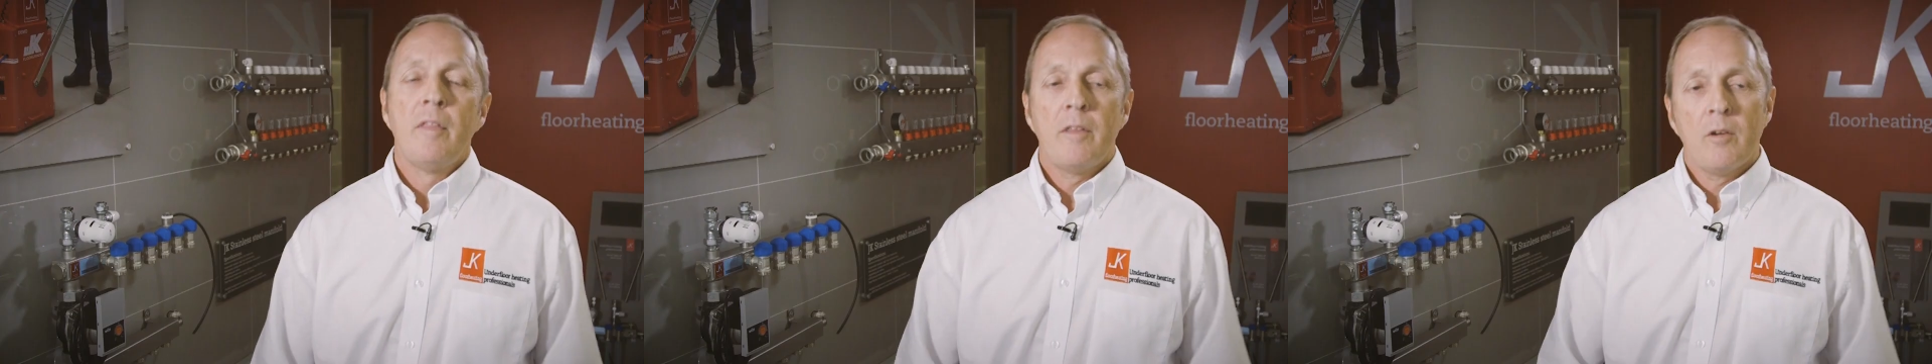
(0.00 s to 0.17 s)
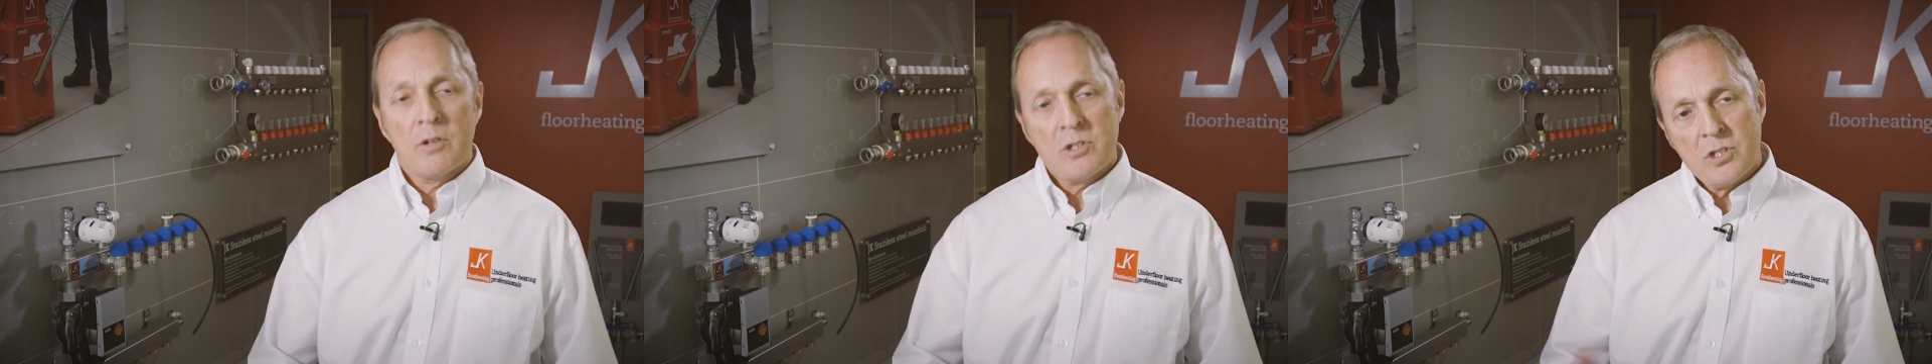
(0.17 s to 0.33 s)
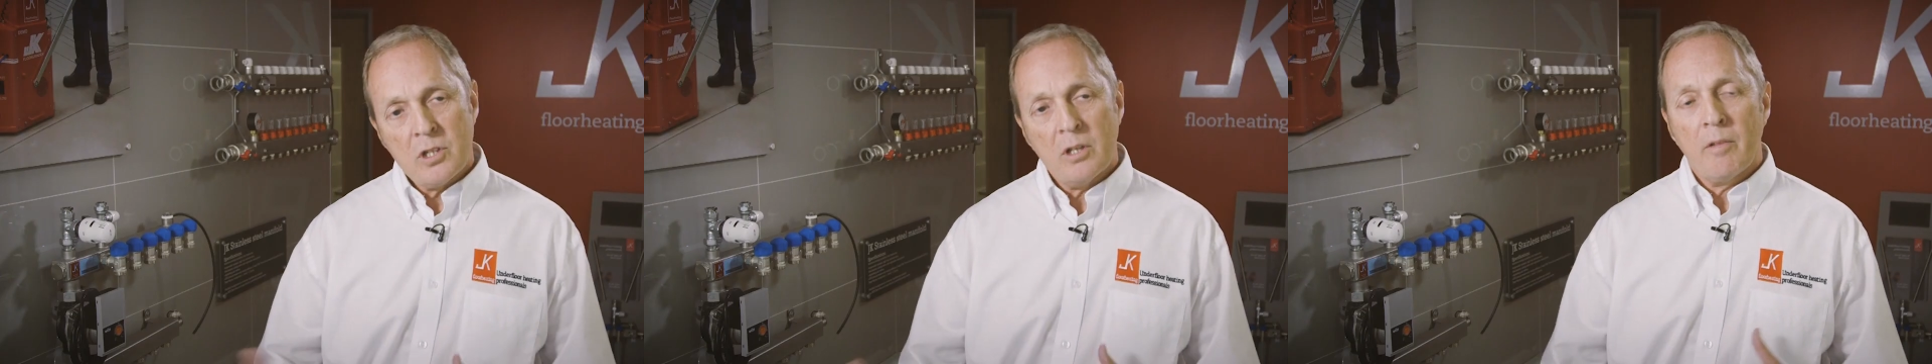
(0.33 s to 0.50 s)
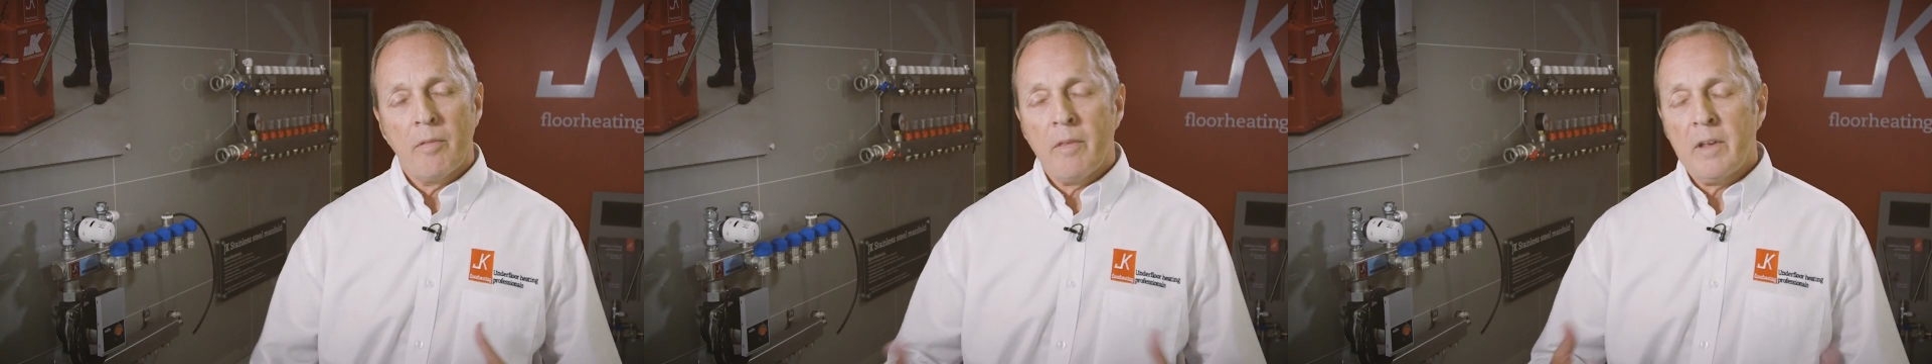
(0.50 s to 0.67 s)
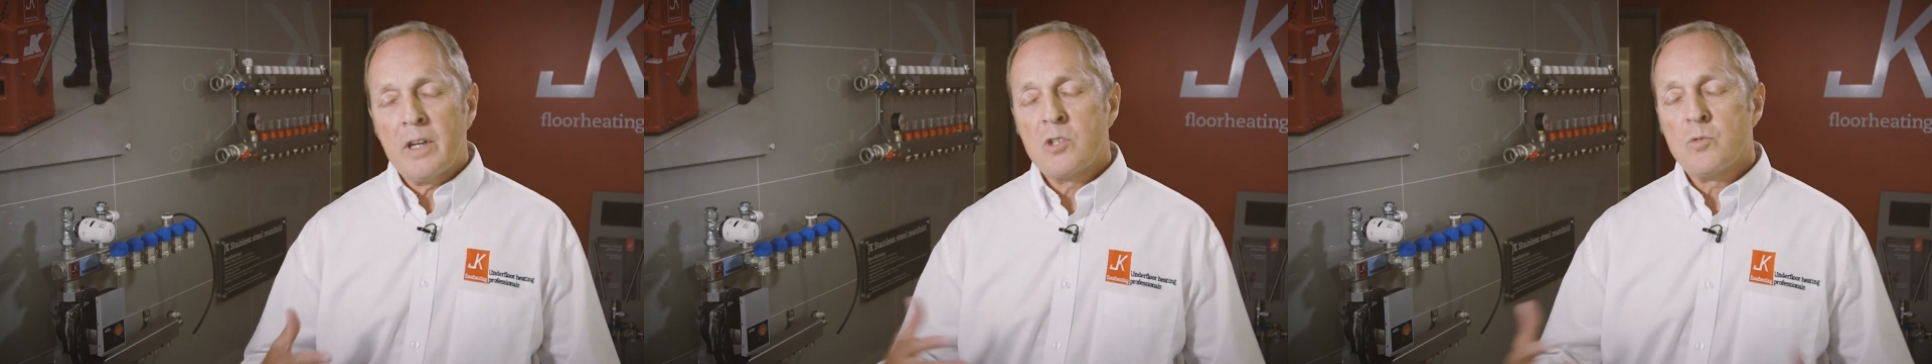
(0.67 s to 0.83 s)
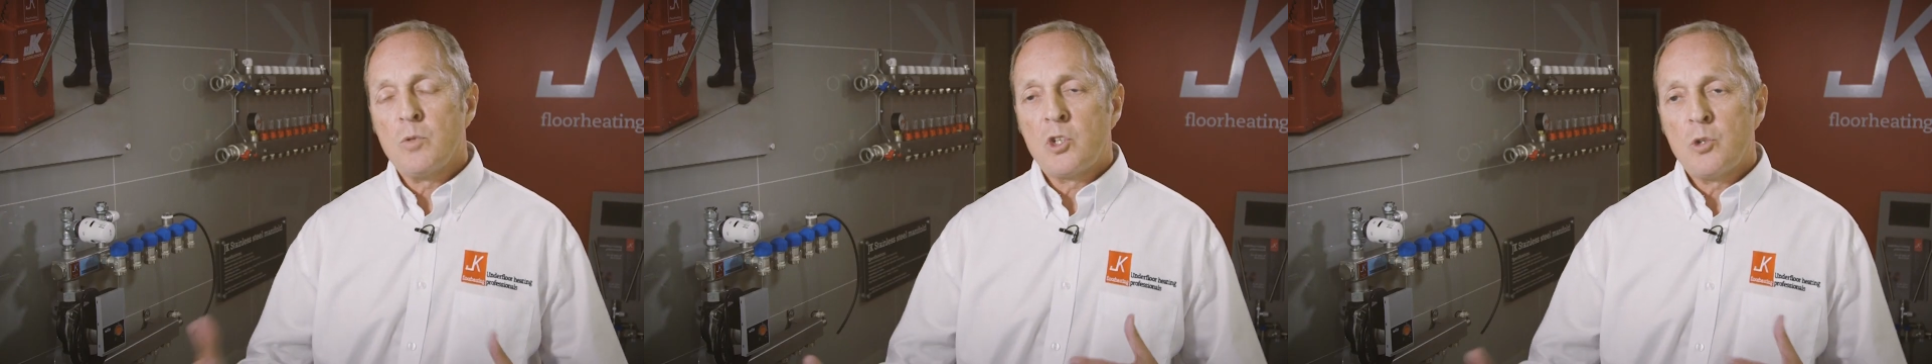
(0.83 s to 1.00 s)
There are certain
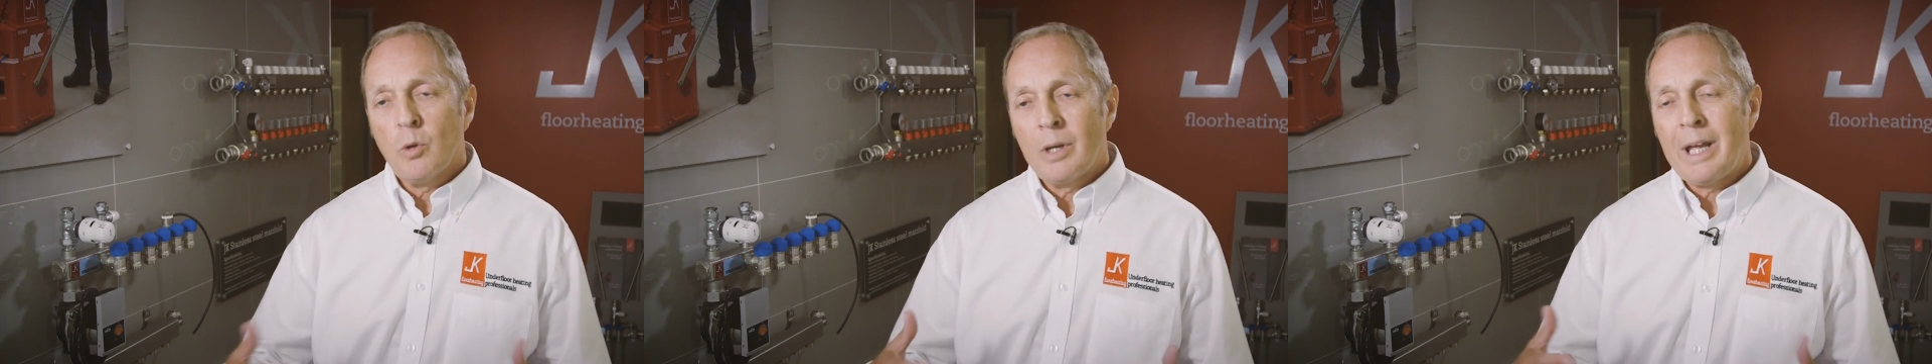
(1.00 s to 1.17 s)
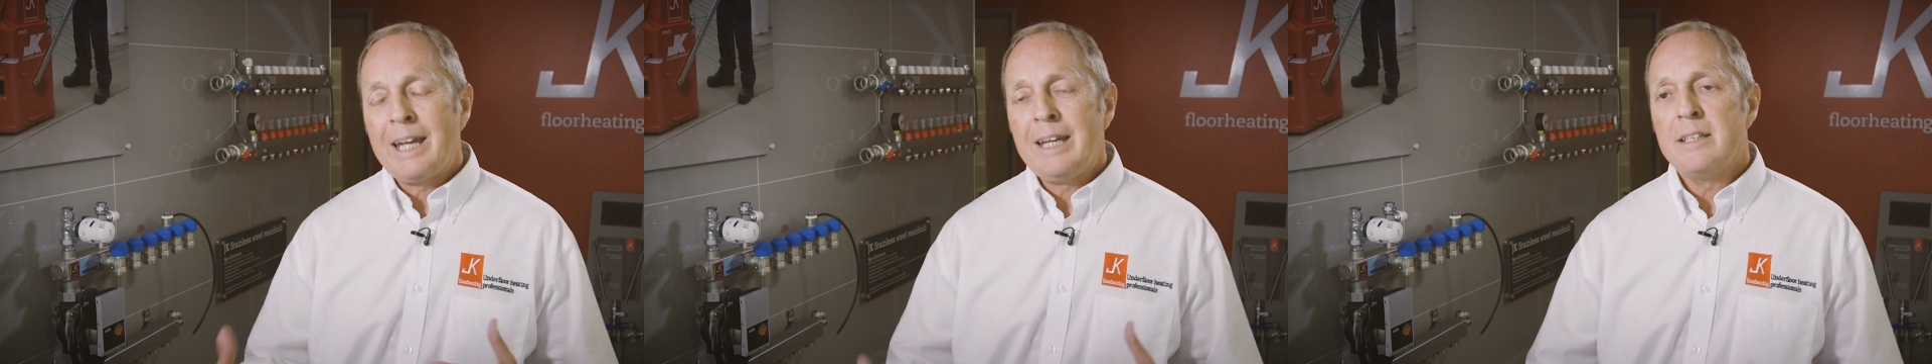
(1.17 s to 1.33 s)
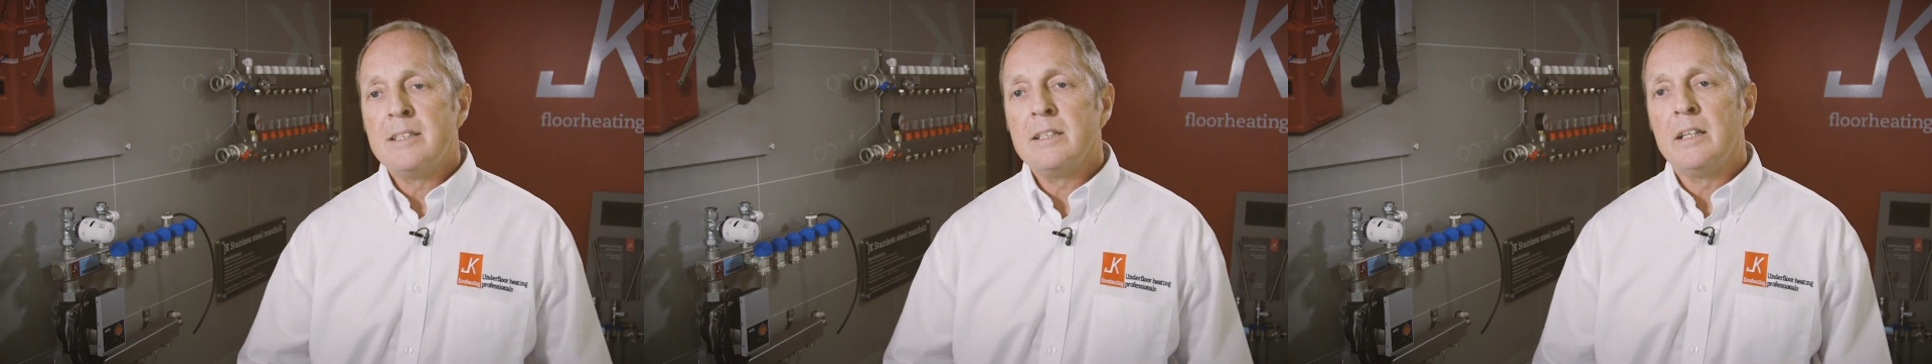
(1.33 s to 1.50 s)
things which will aid